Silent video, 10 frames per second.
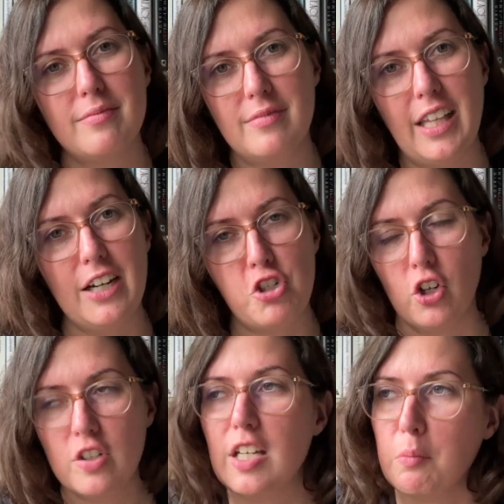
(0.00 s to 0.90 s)
they're
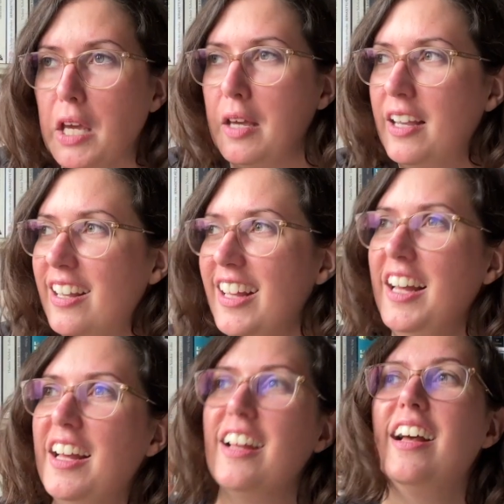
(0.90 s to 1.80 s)
taunting me.
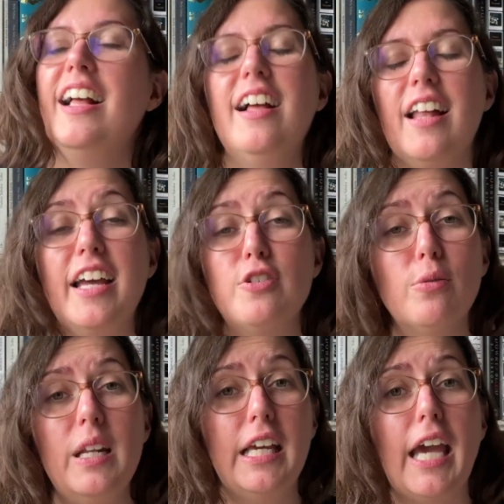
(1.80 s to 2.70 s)
I don't
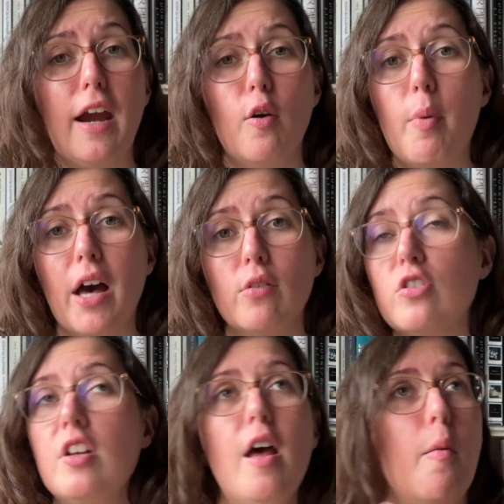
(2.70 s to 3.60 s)
really care
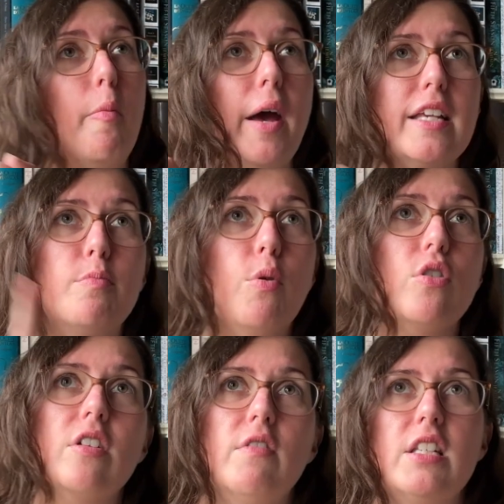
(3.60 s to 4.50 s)
about best
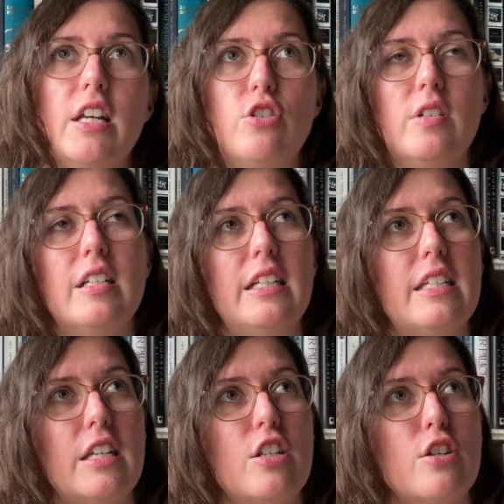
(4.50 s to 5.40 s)
books of the centuries
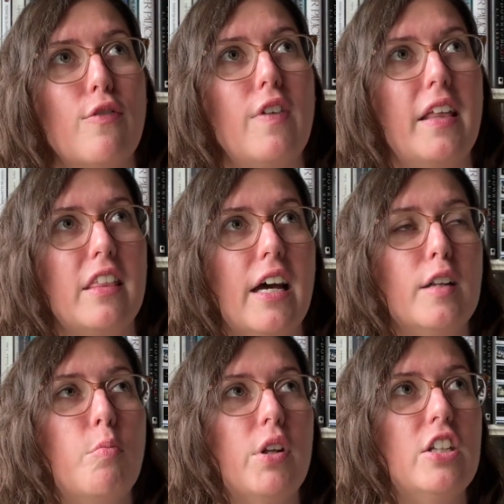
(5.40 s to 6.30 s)
list and stuff like
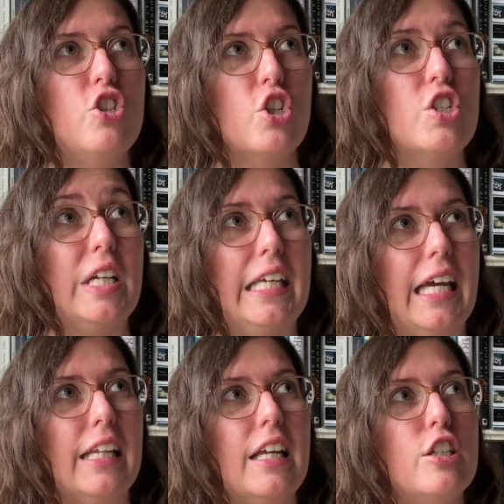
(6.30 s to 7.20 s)
that, but it's just,
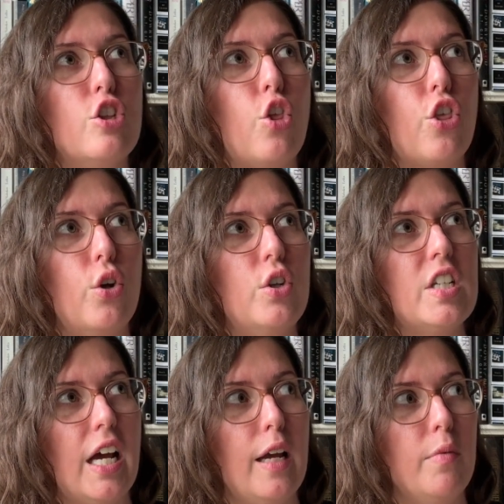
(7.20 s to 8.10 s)
again, it's the third
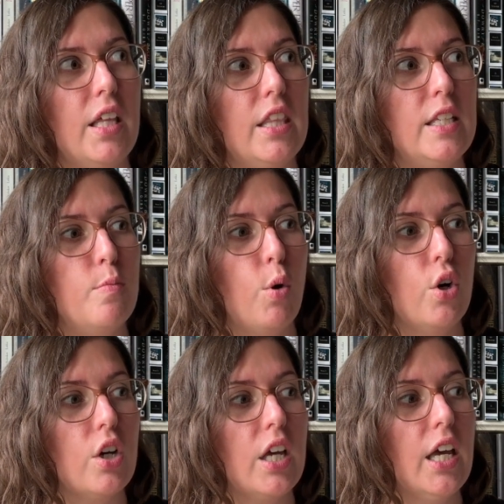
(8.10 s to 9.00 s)
time that this
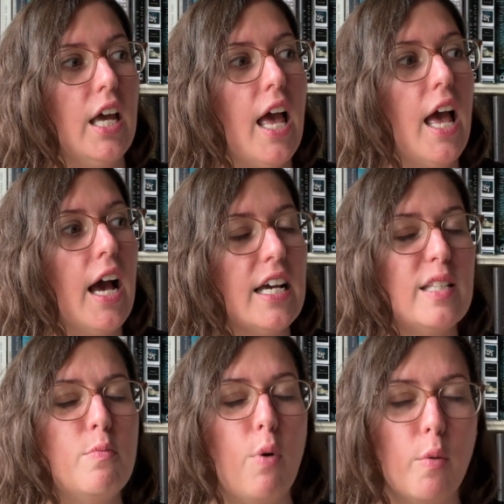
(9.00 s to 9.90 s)
book
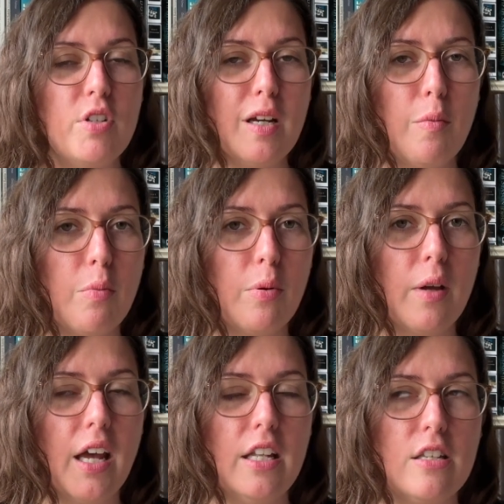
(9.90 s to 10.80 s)
has popped up,
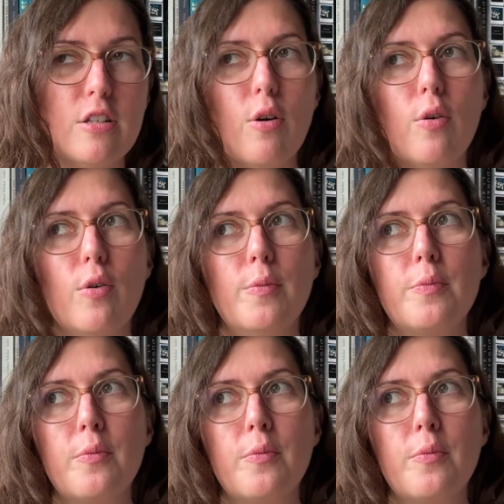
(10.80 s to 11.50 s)
and so